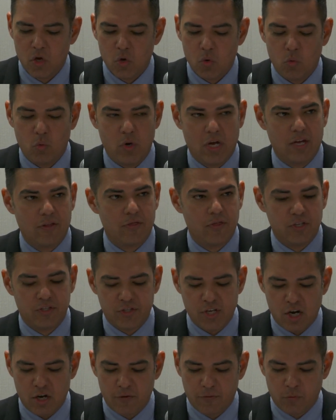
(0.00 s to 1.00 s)
with the
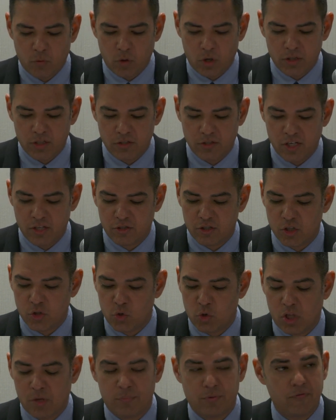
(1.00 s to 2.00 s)
Center for Disease
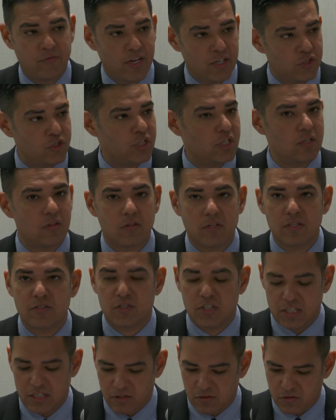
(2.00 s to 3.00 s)
Control and Prevention, the
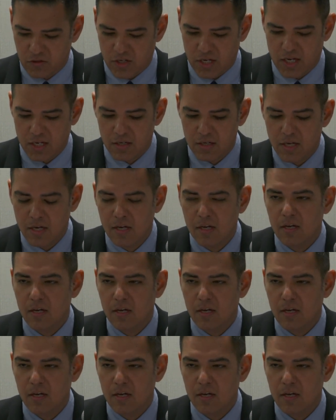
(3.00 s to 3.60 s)
CDC,